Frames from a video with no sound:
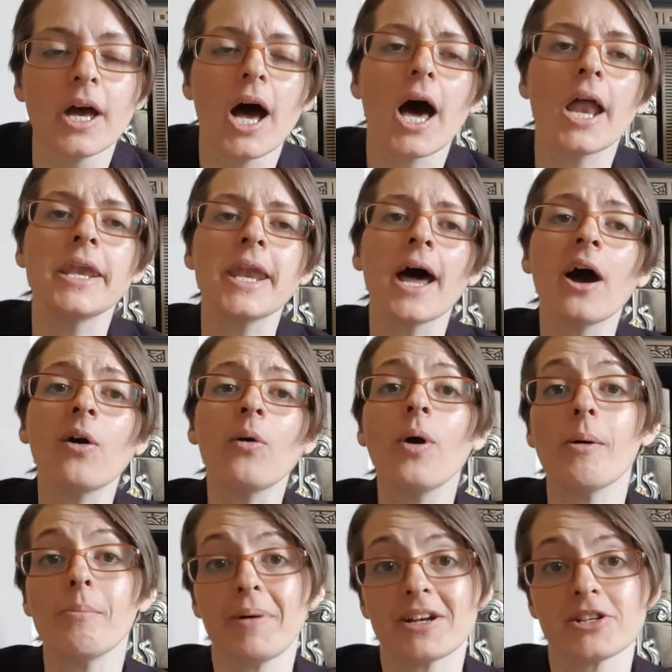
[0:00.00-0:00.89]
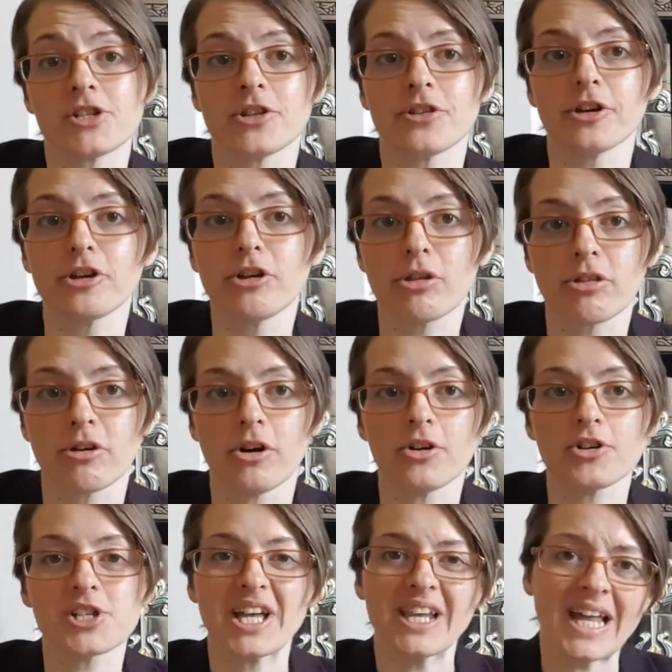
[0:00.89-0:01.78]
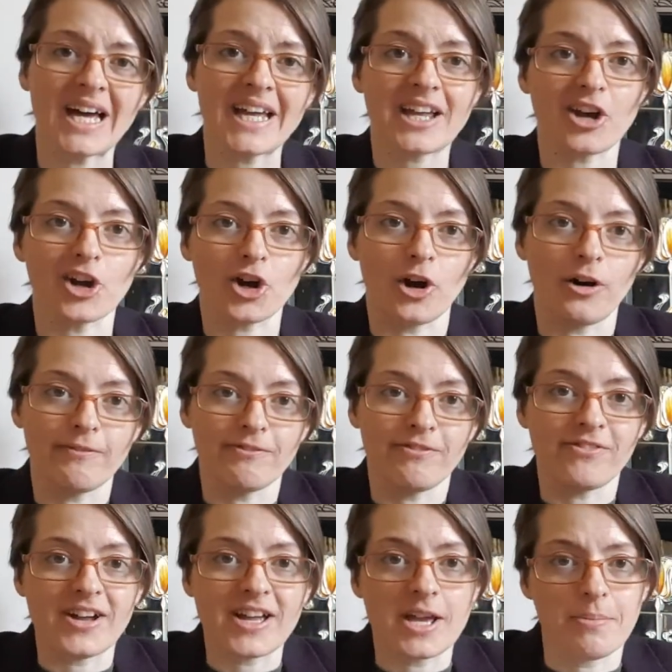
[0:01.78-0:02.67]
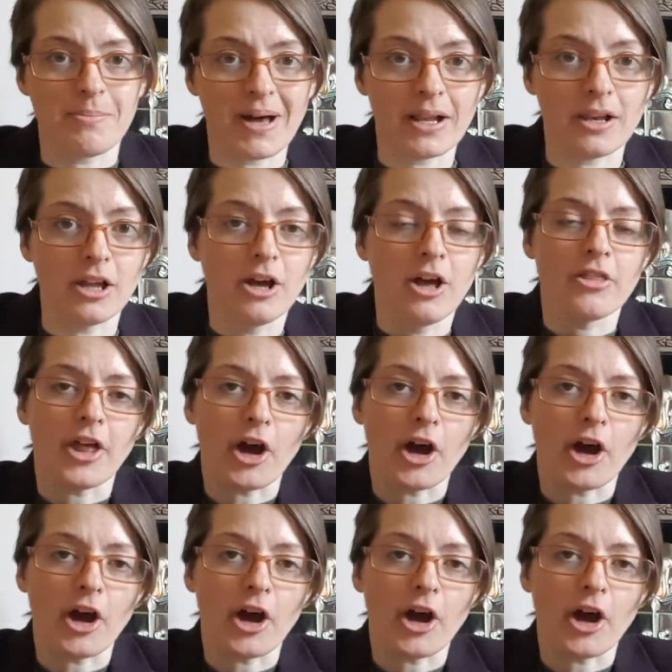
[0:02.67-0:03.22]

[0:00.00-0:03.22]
And now imagine that your thoughts are like a conveyor belt.